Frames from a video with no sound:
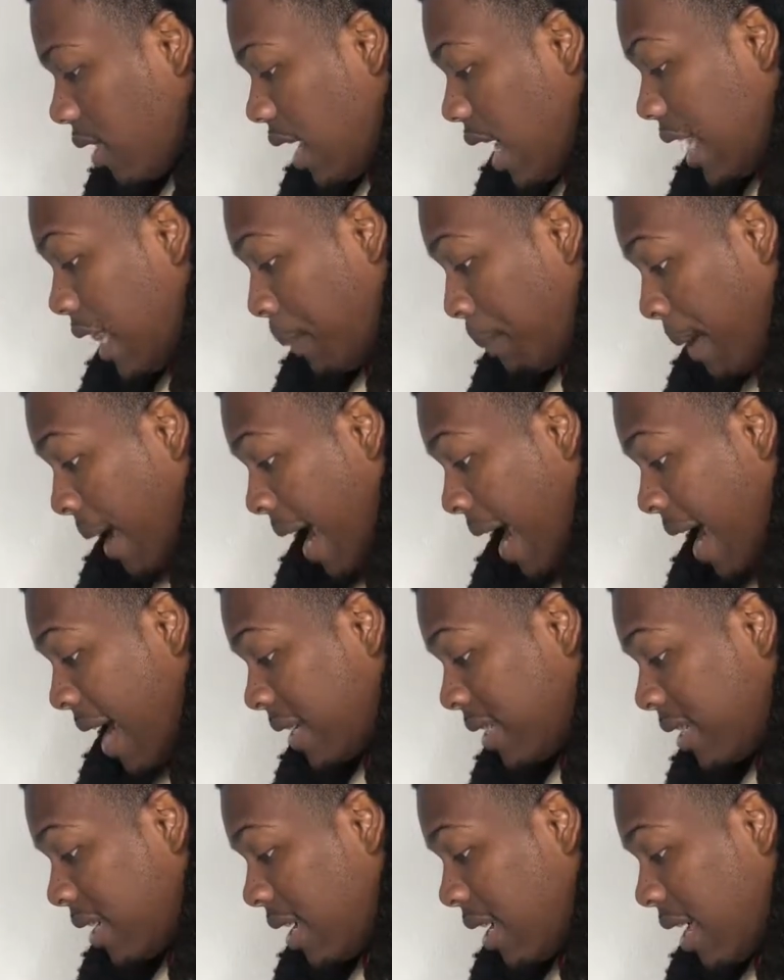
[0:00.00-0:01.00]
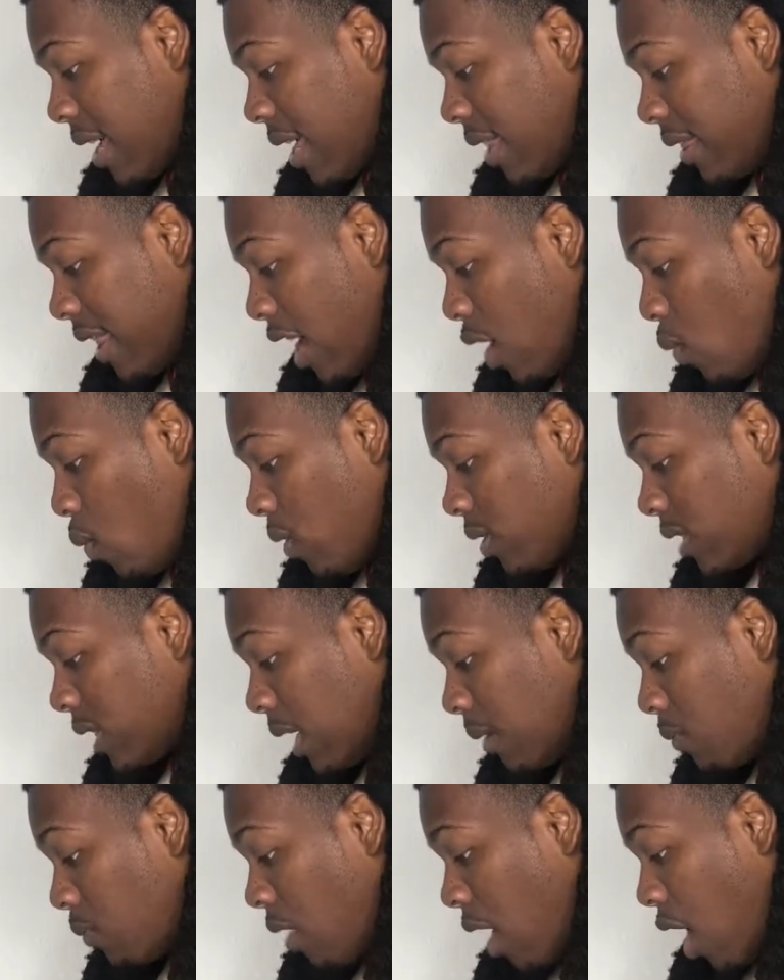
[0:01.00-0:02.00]
In the past, they were
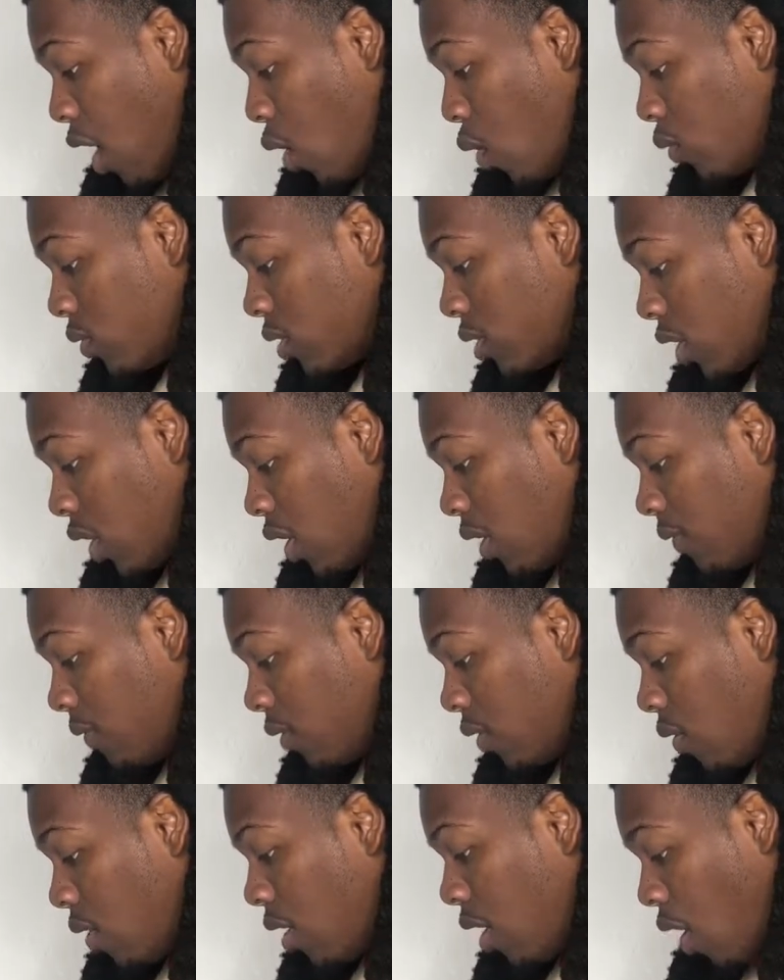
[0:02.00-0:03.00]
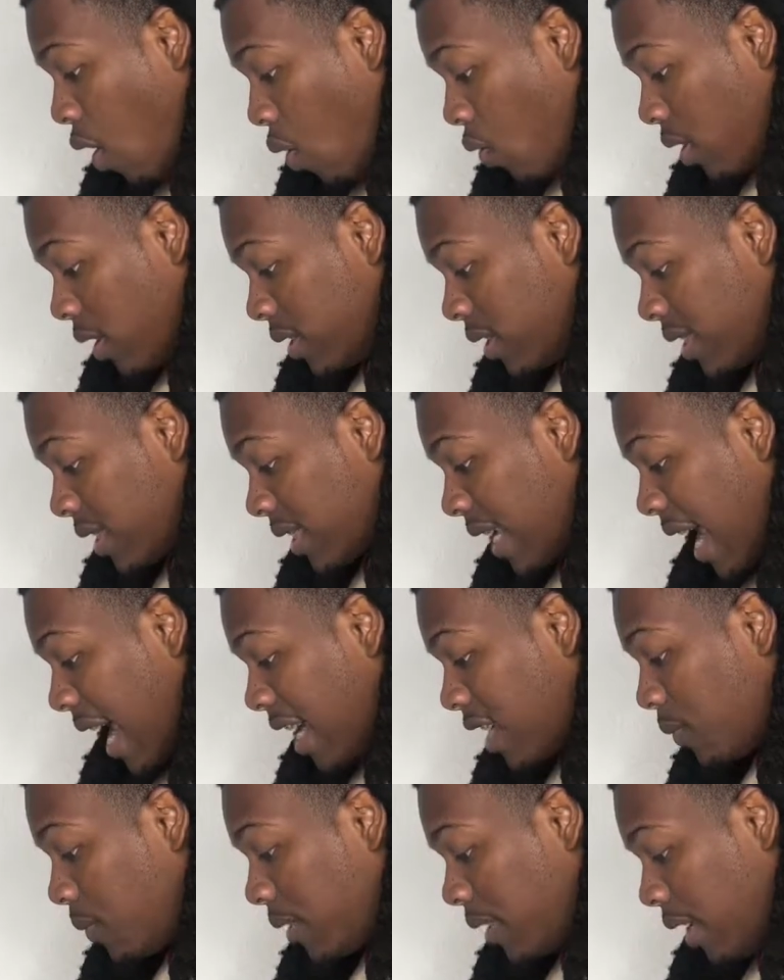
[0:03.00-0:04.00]
samurai who served Lord Odin, just
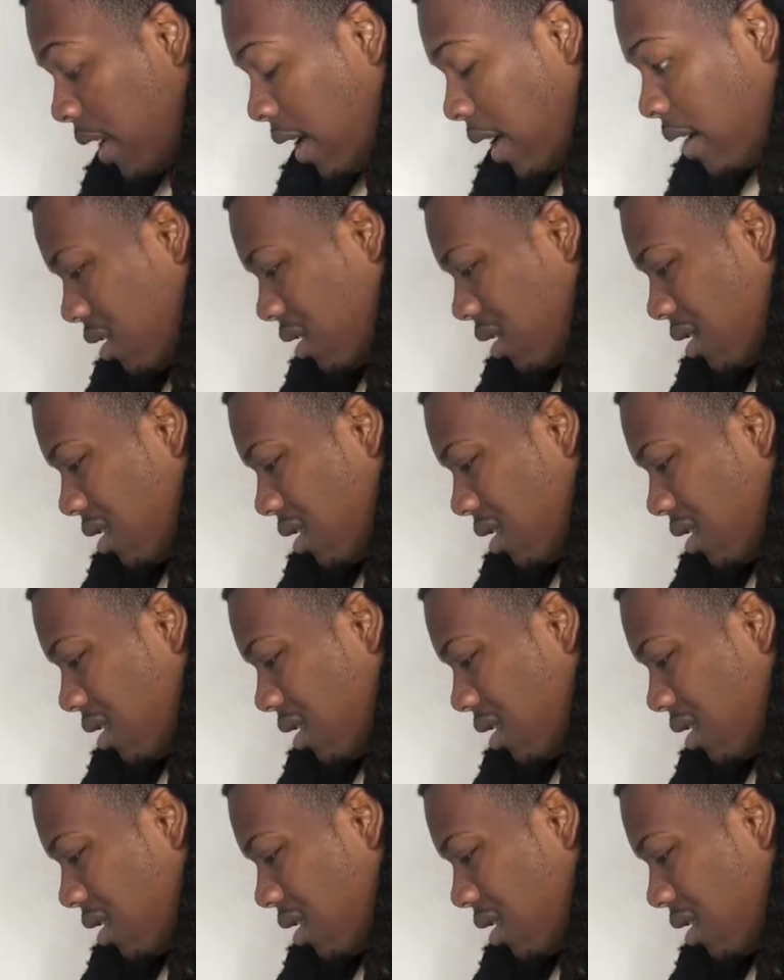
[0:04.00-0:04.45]
as we did.